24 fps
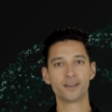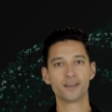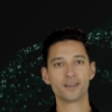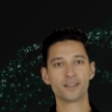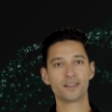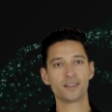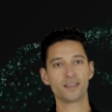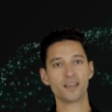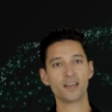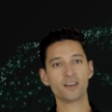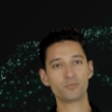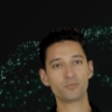
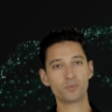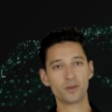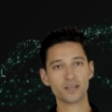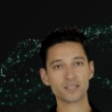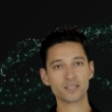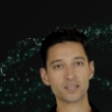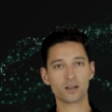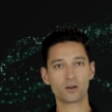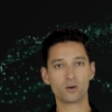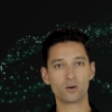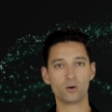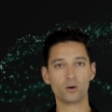The
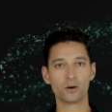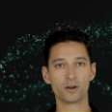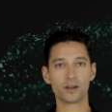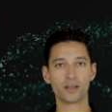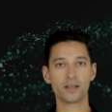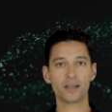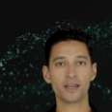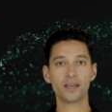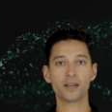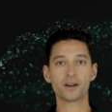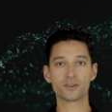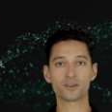FBX
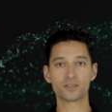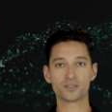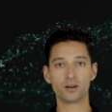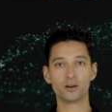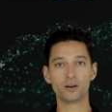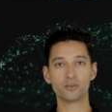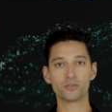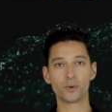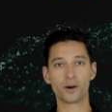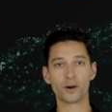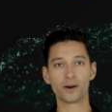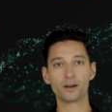recording in our
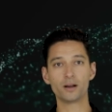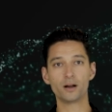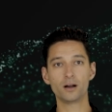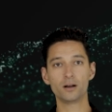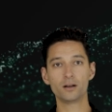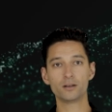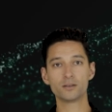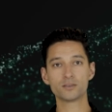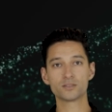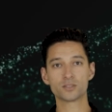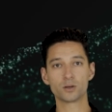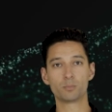software
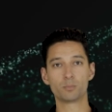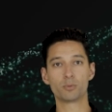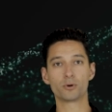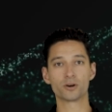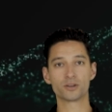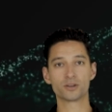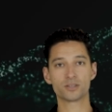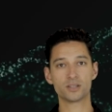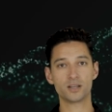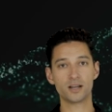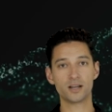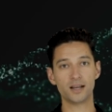
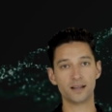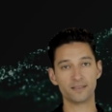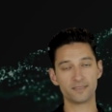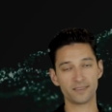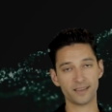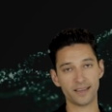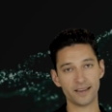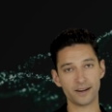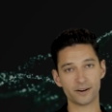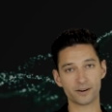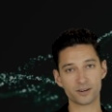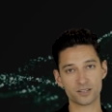supports a
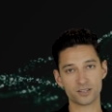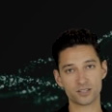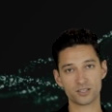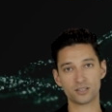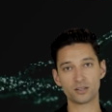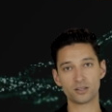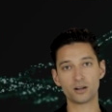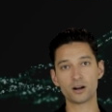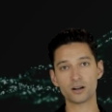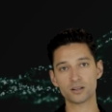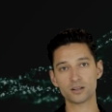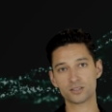triggered
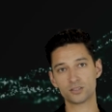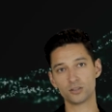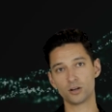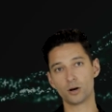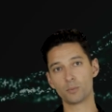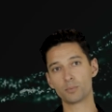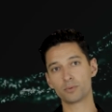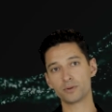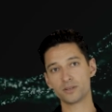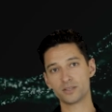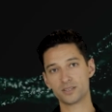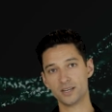
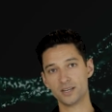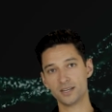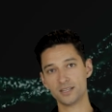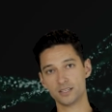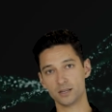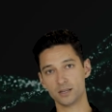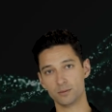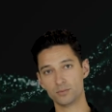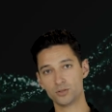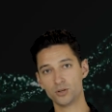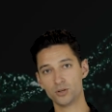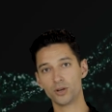start-stop system,